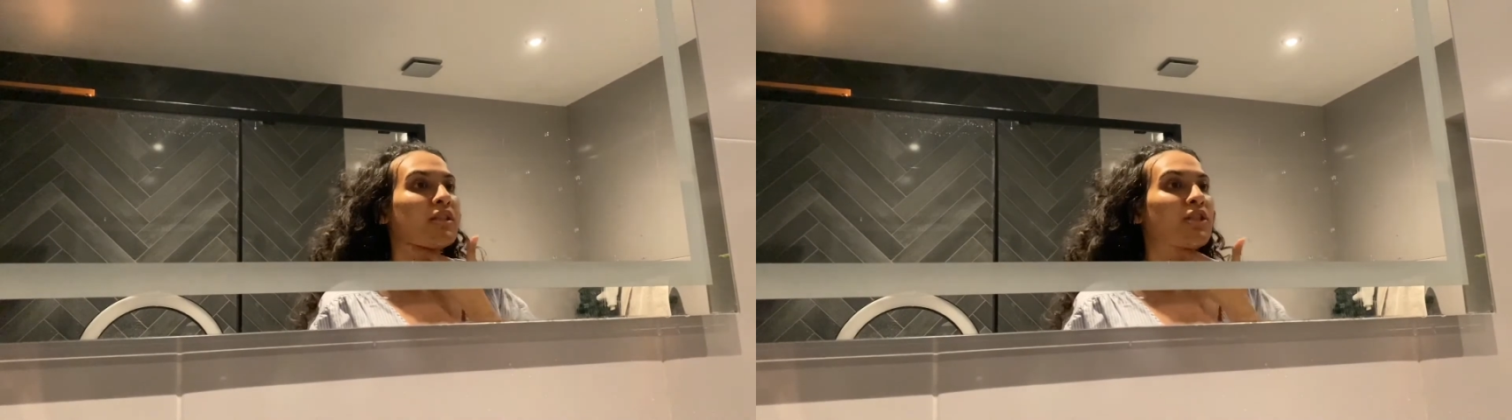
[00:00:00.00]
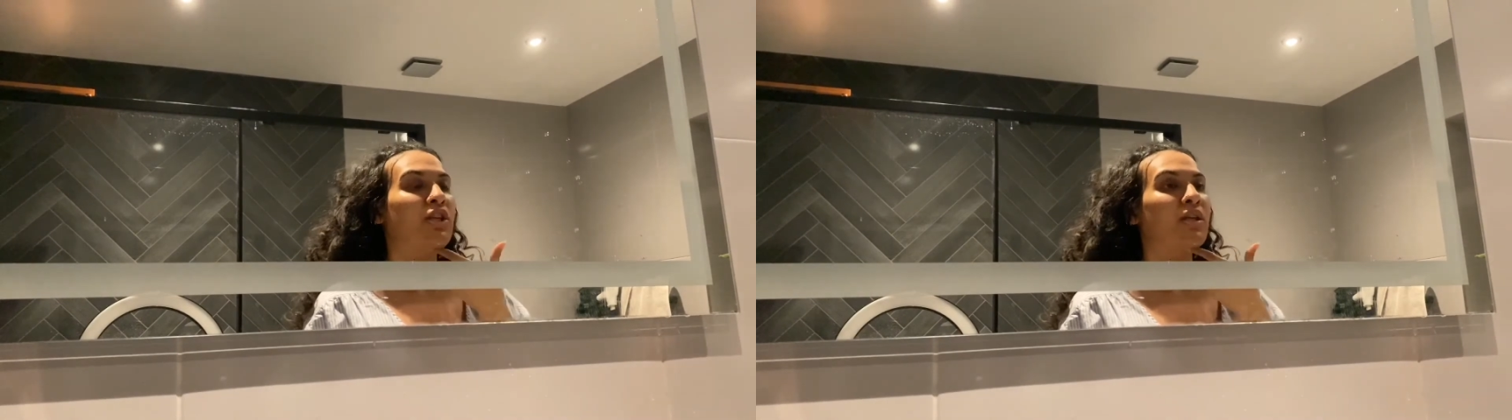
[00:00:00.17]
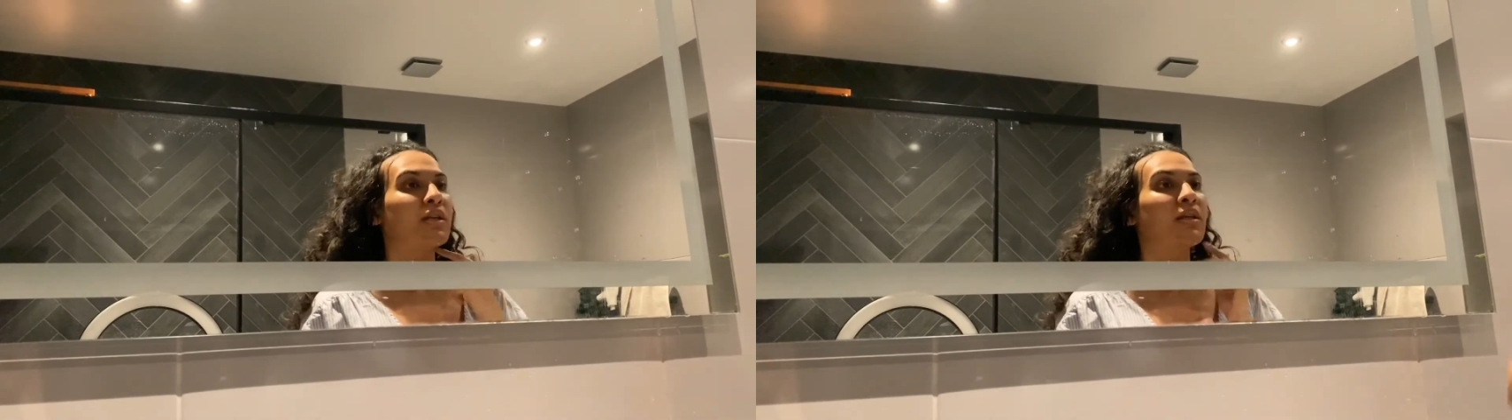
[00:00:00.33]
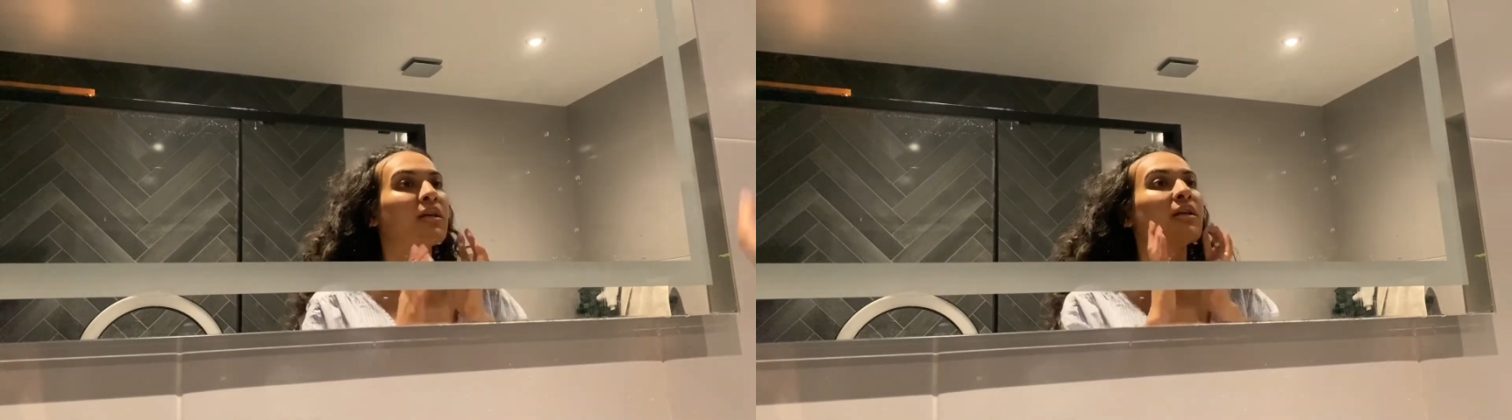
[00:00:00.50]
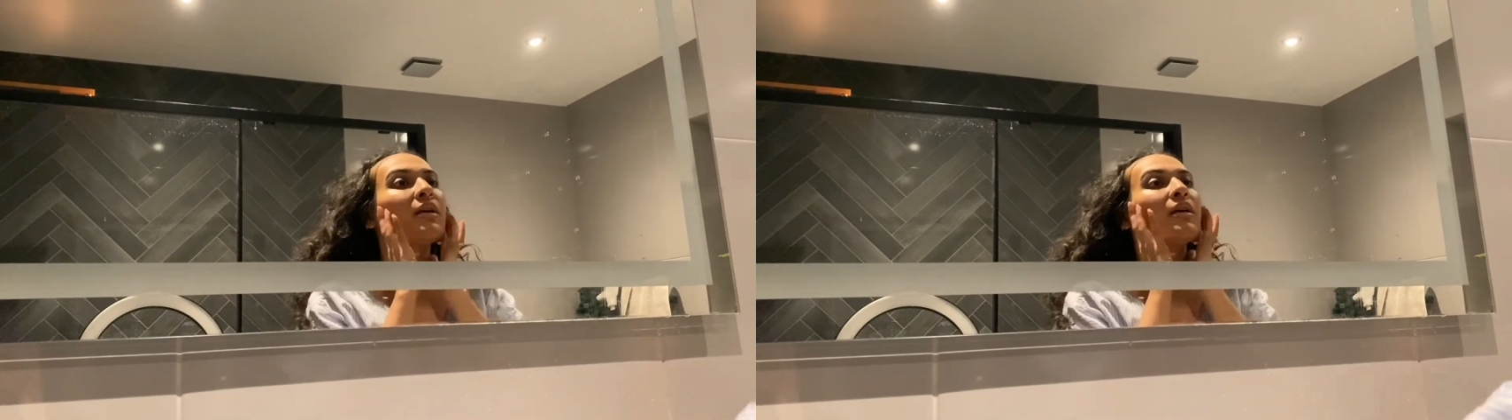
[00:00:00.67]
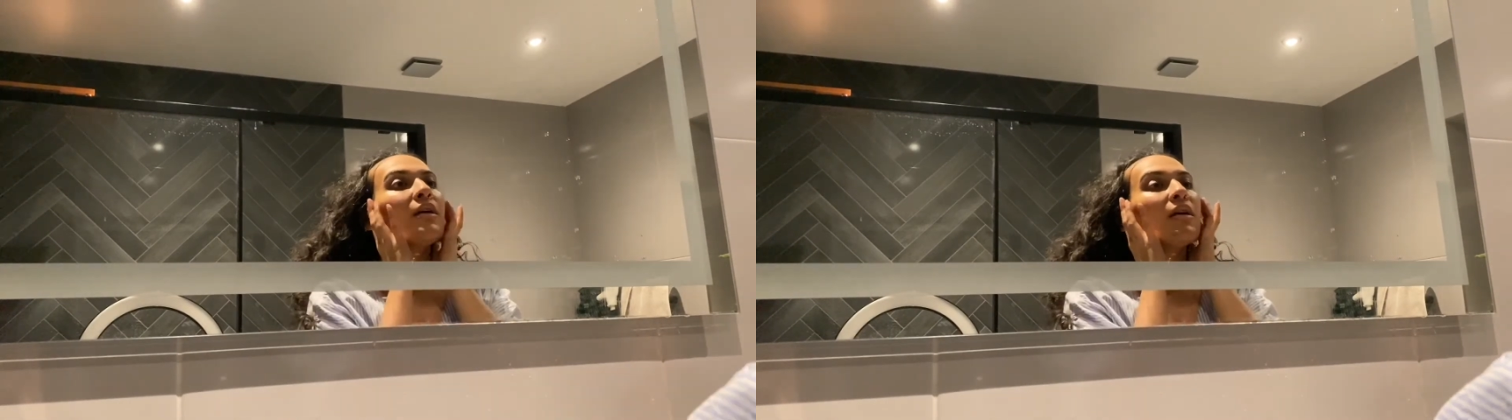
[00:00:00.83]
chin
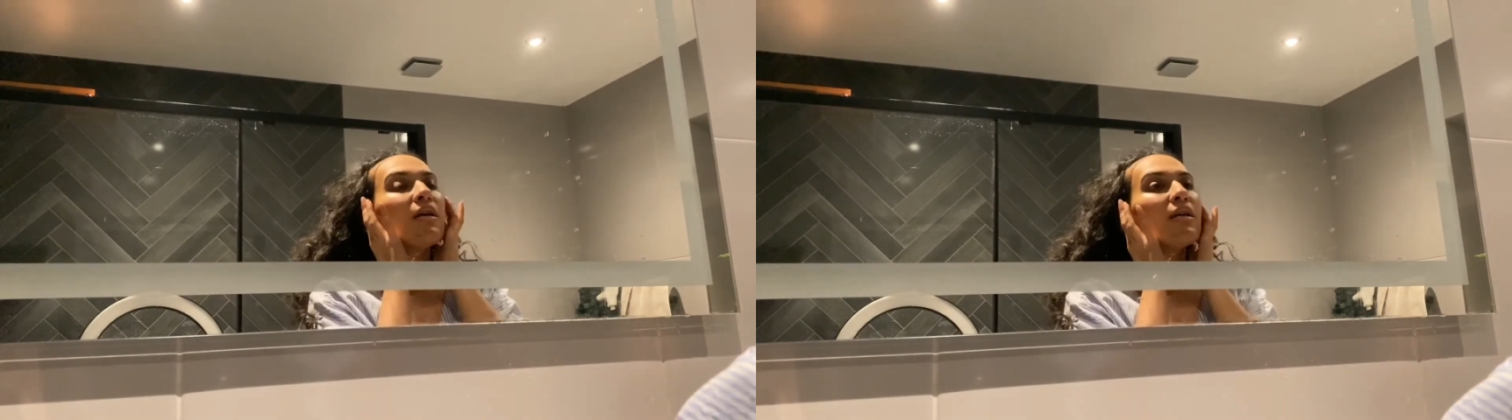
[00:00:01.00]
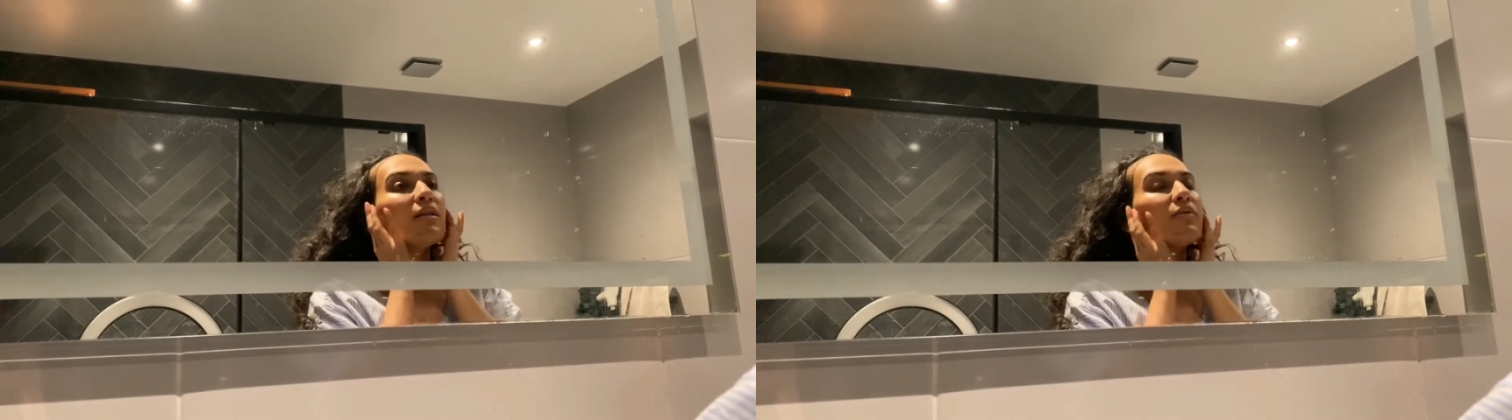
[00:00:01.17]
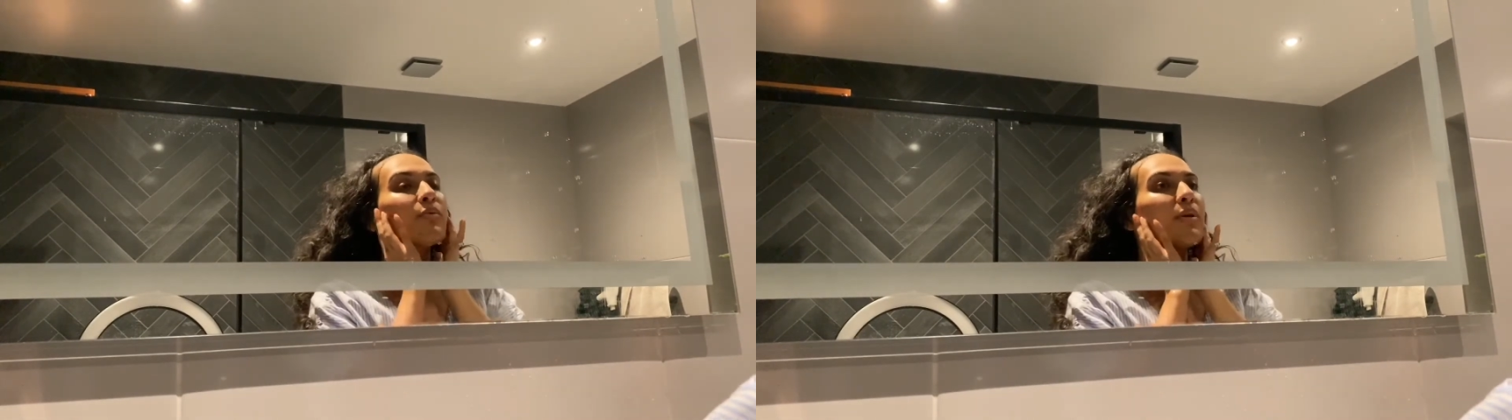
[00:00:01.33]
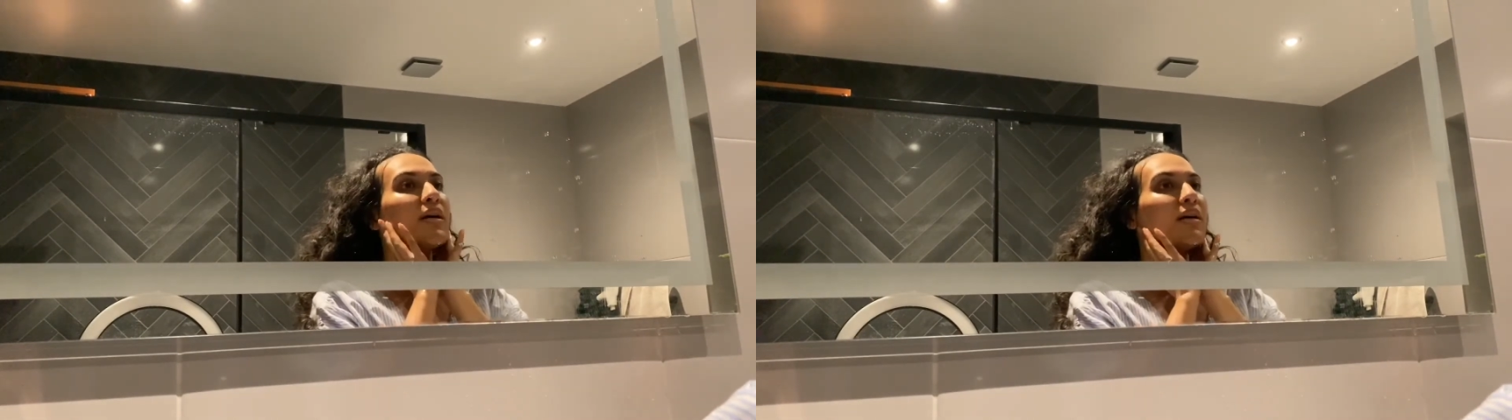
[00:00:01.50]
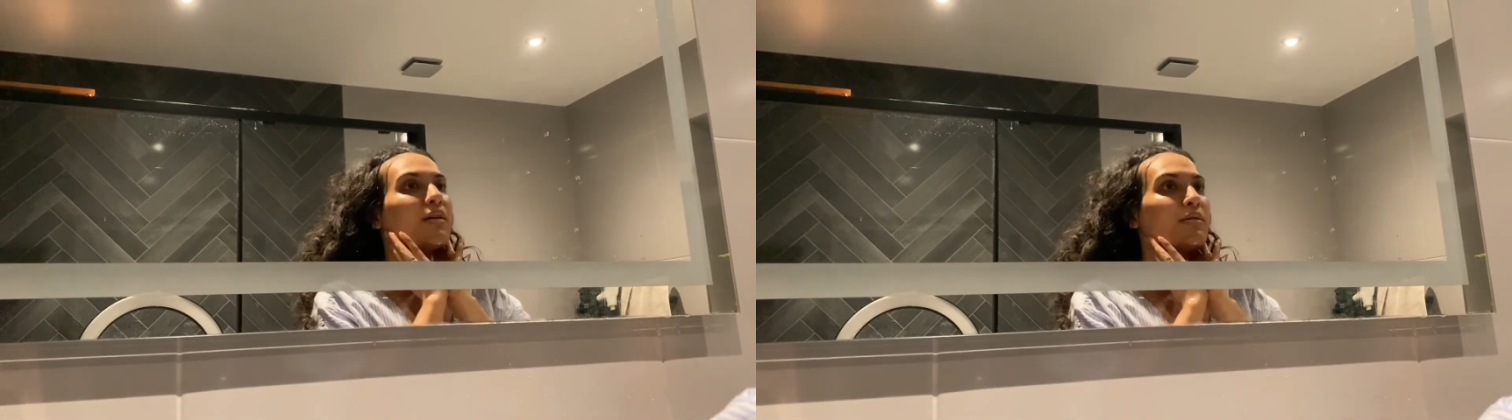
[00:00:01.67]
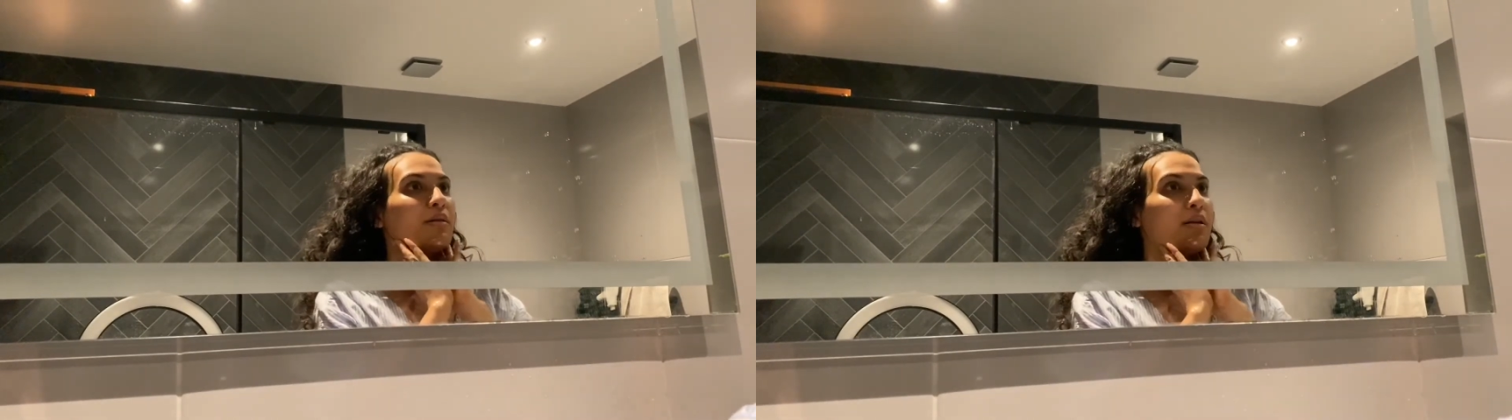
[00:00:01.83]
as
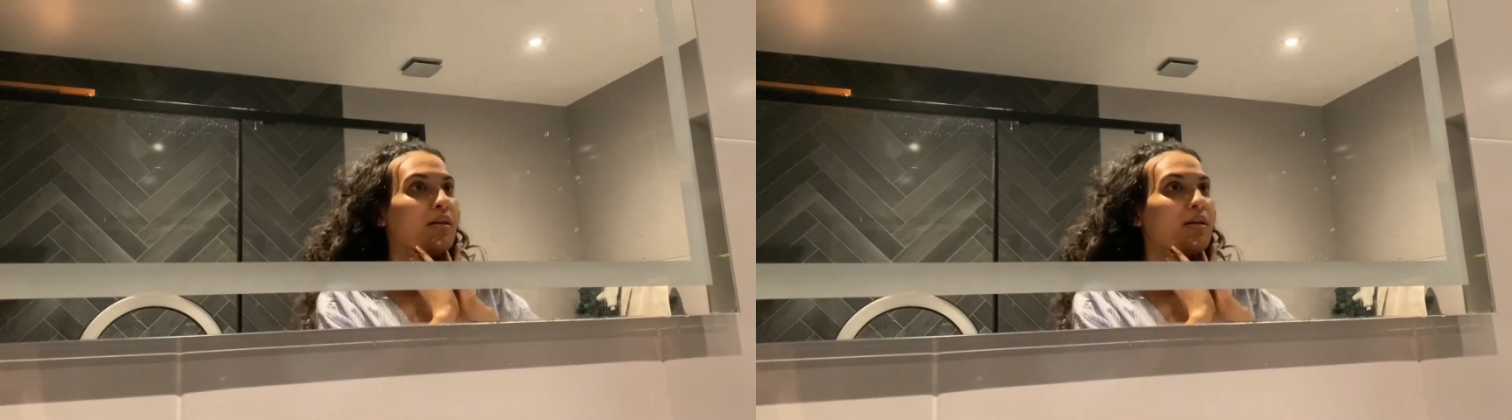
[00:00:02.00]
well.